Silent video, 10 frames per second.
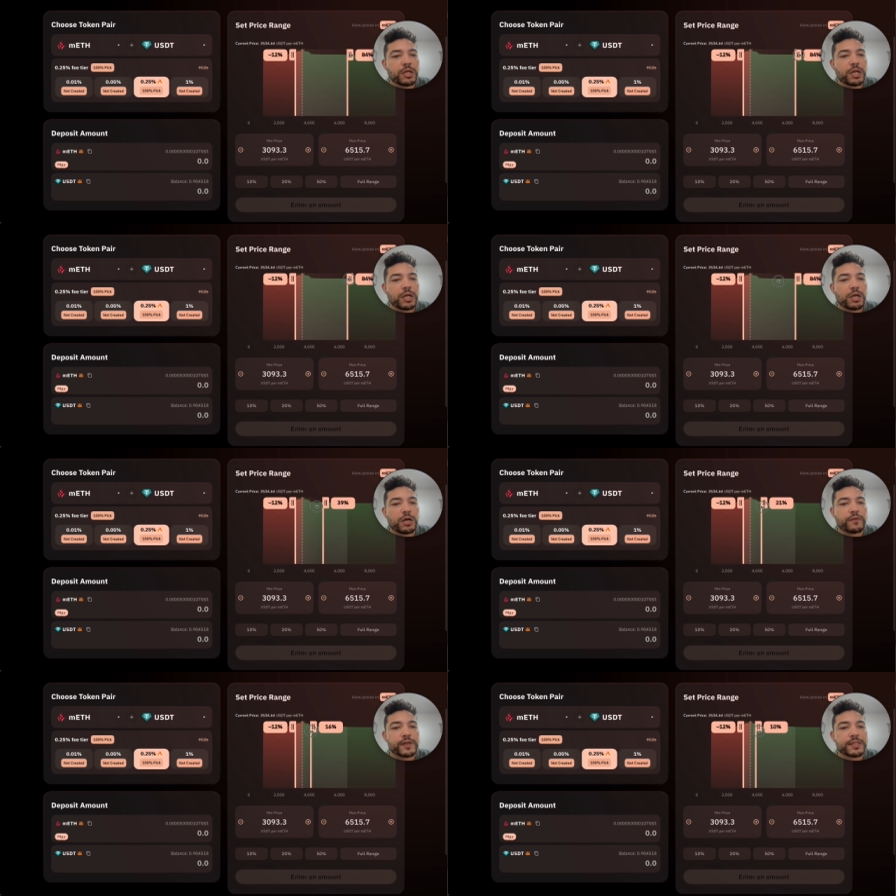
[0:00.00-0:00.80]
and
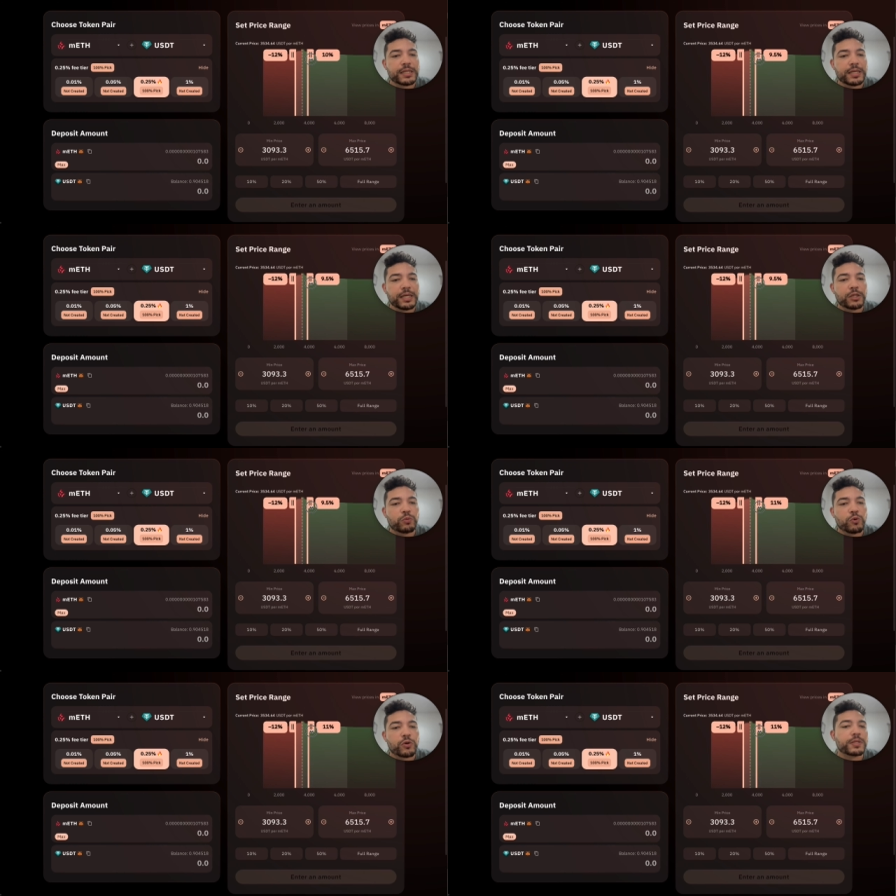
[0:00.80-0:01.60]
obviously
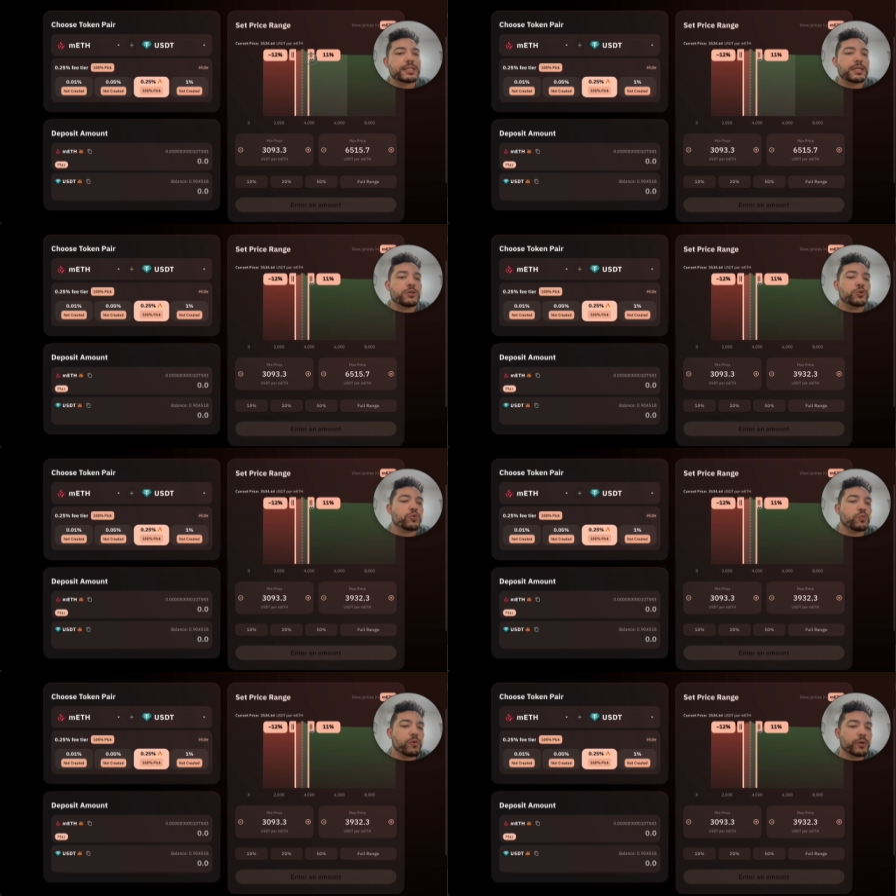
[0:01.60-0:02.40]
it will continue
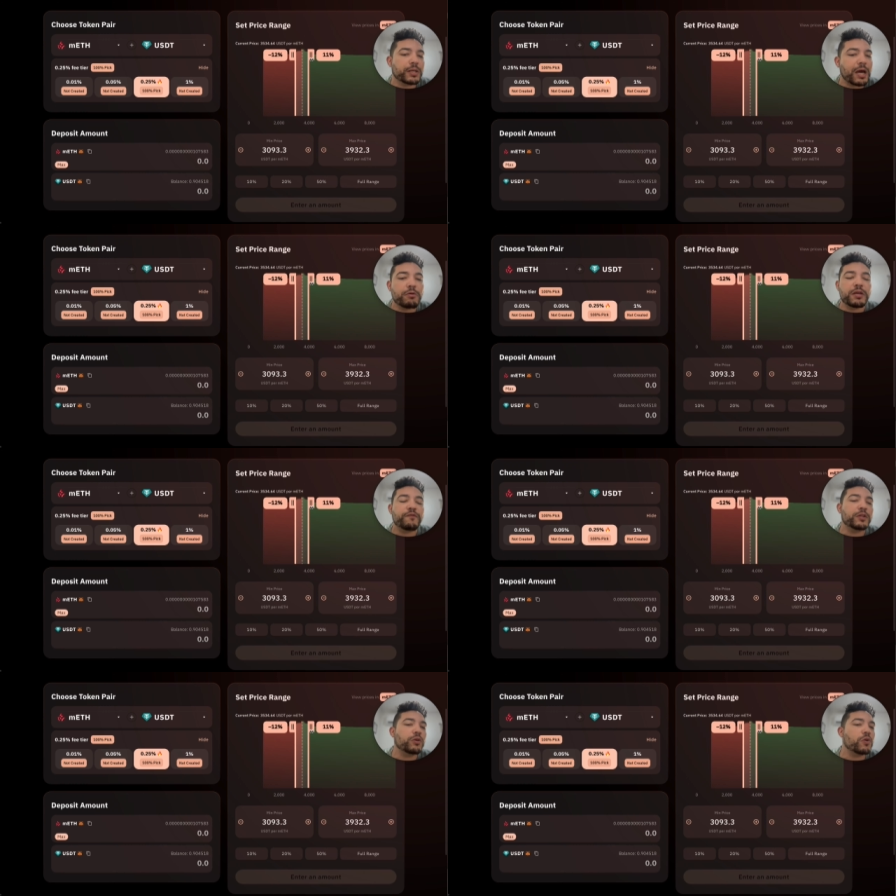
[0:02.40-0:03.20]
to work. Now,
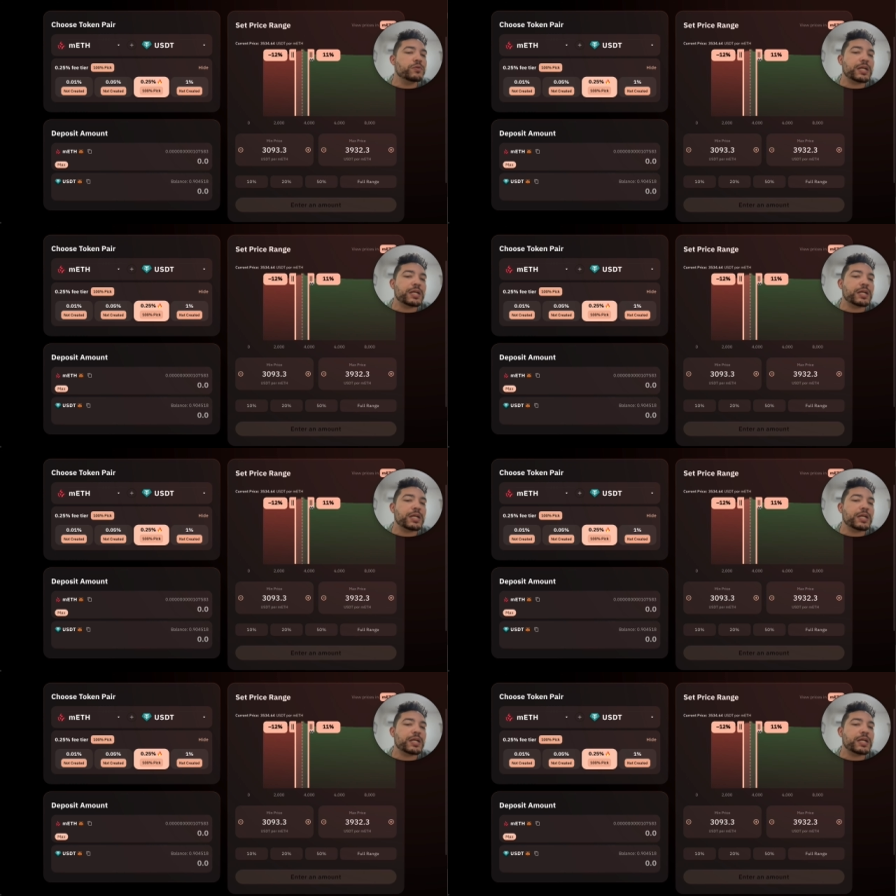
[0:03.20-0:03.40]
if it goes